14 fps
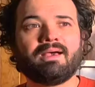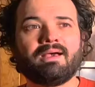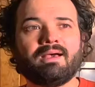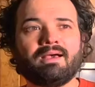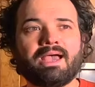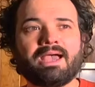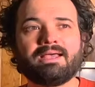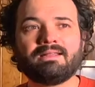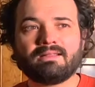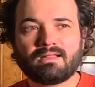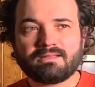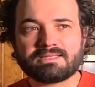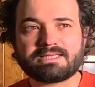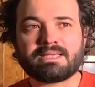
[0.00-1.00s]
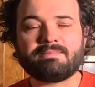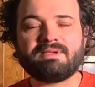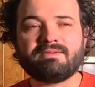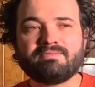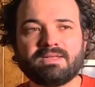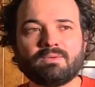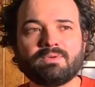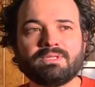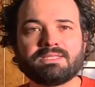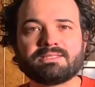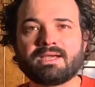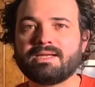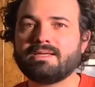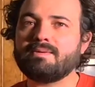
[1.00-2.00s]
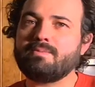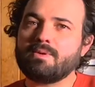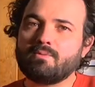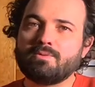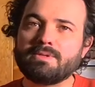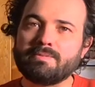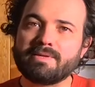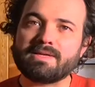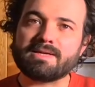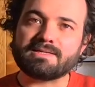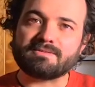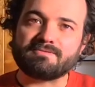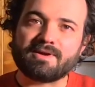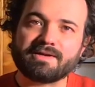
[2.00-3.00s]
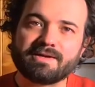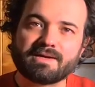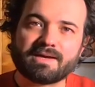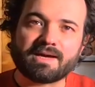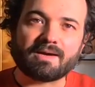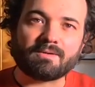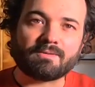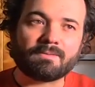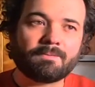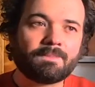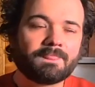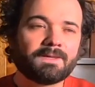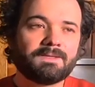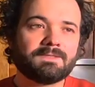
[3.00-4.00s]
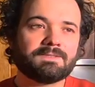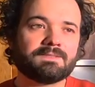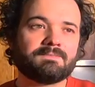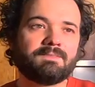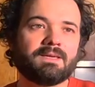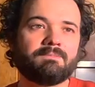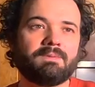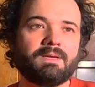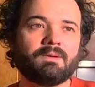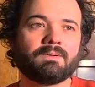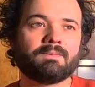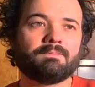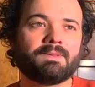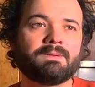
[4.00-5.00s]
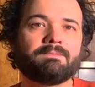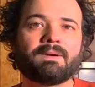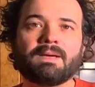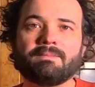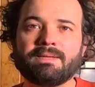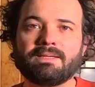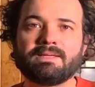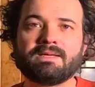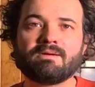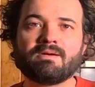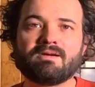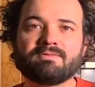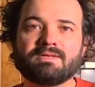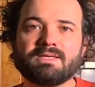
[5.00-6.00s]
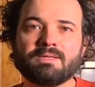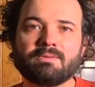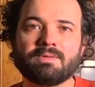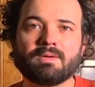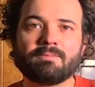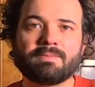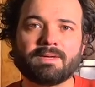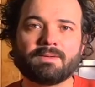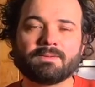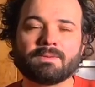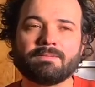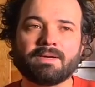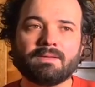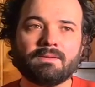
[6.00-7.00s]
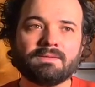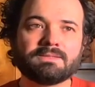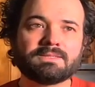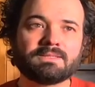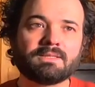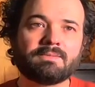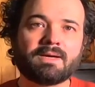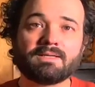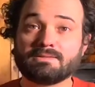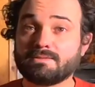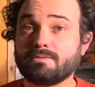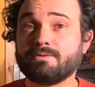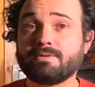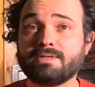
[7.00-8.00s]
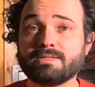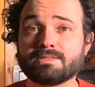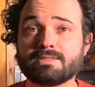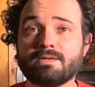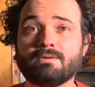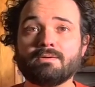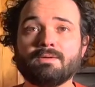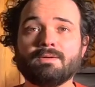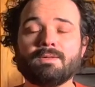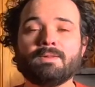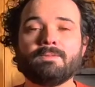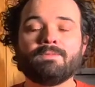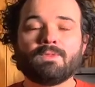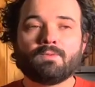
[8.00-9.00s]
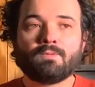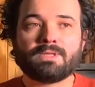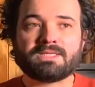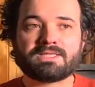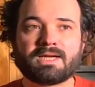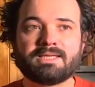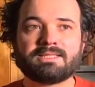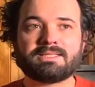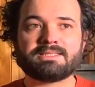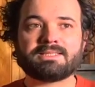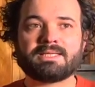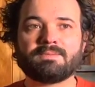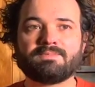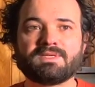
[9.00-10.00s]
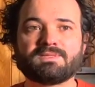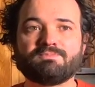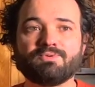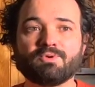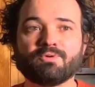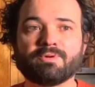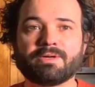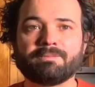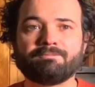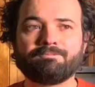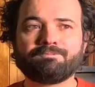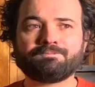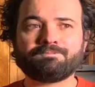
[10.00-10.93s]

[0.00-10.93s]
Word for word: Uh, and on the same evening, we decided, well, wouldn't it be nice to find out how to make beer? And bit by bit, year after year, we got better and better until about two, three years ago, we decided to set up this brewery.